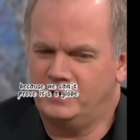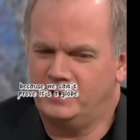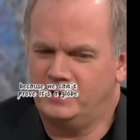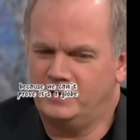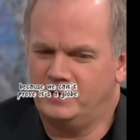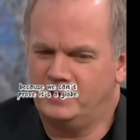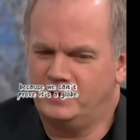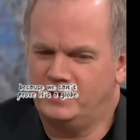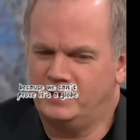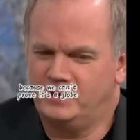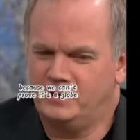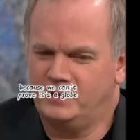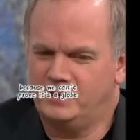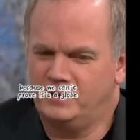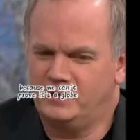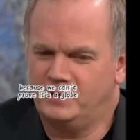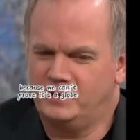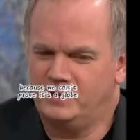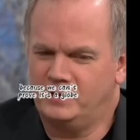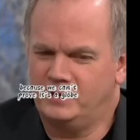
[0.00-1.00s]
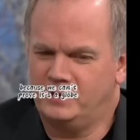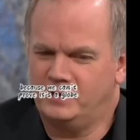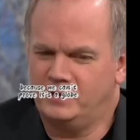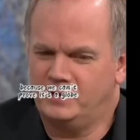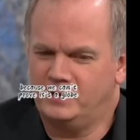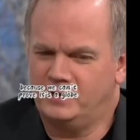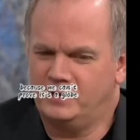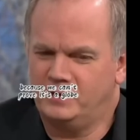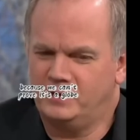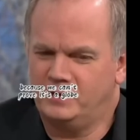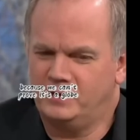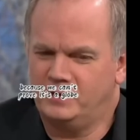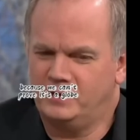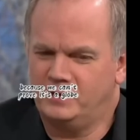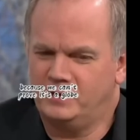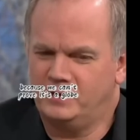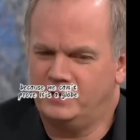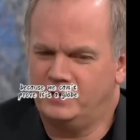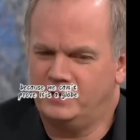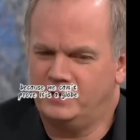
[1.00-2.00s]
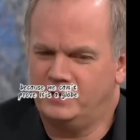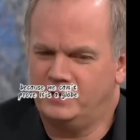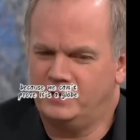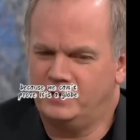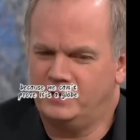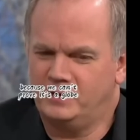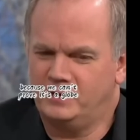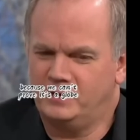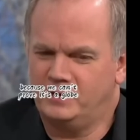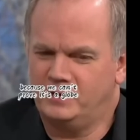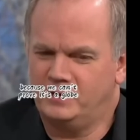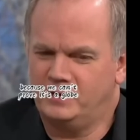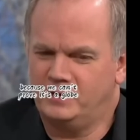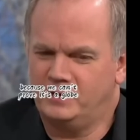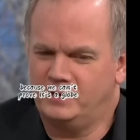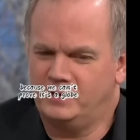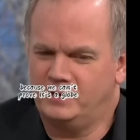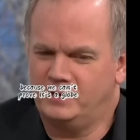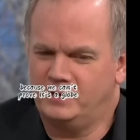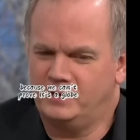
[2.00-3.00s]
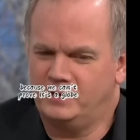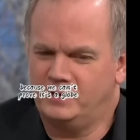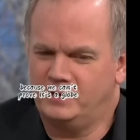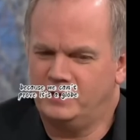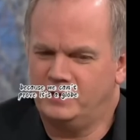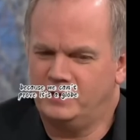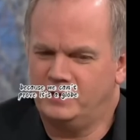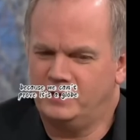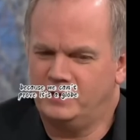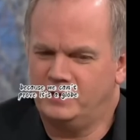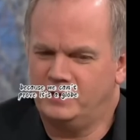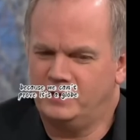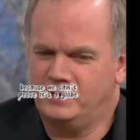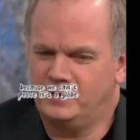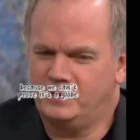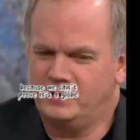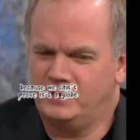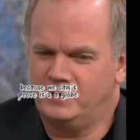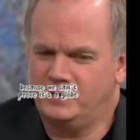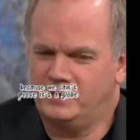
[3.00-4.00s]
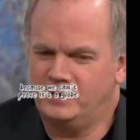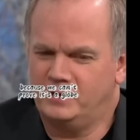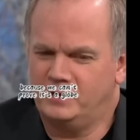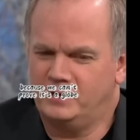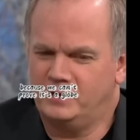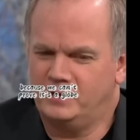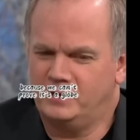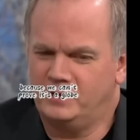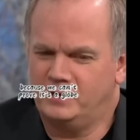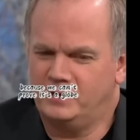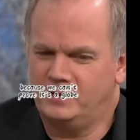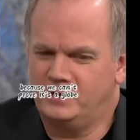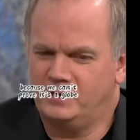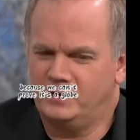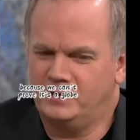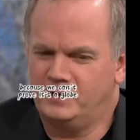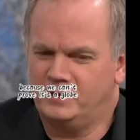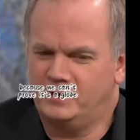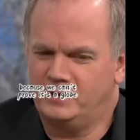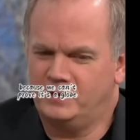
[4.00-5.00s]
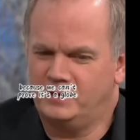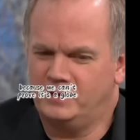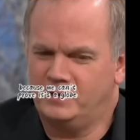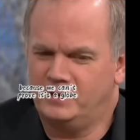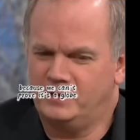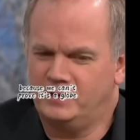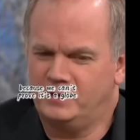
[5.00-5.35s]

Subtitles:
No words are spoken by the person on screen.